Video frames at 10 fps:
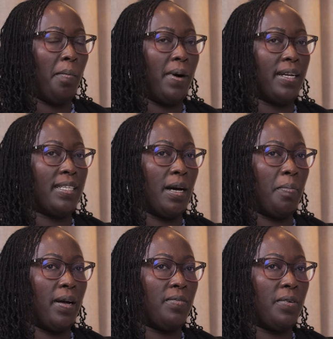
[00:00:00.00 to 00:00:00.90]
But
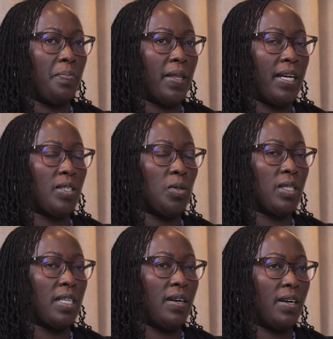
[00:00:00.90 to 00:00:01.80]
apart from that, so
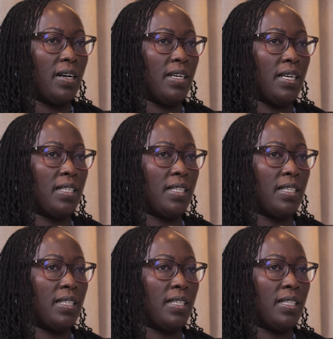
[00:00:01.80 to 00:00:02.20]
Sarah